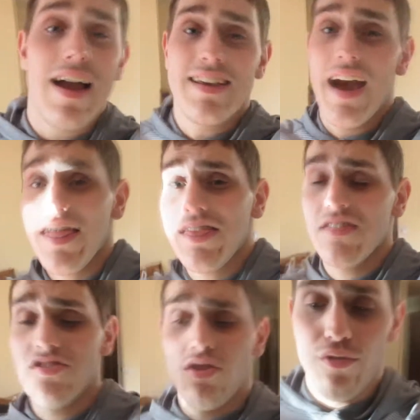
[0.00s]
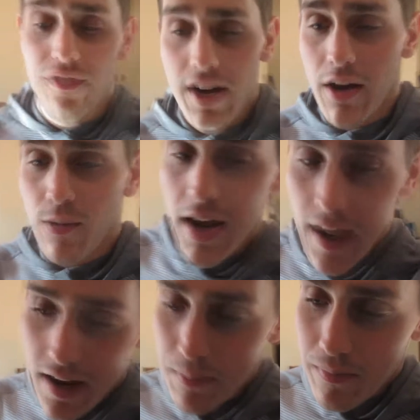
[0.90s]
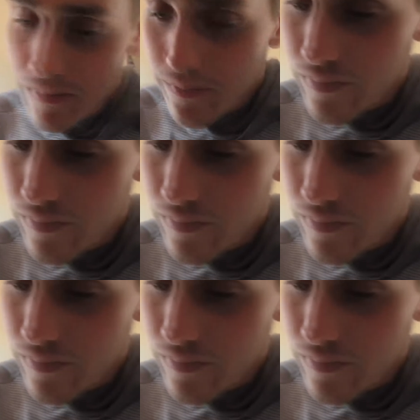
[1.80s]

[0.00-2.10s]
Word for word: I got this new video game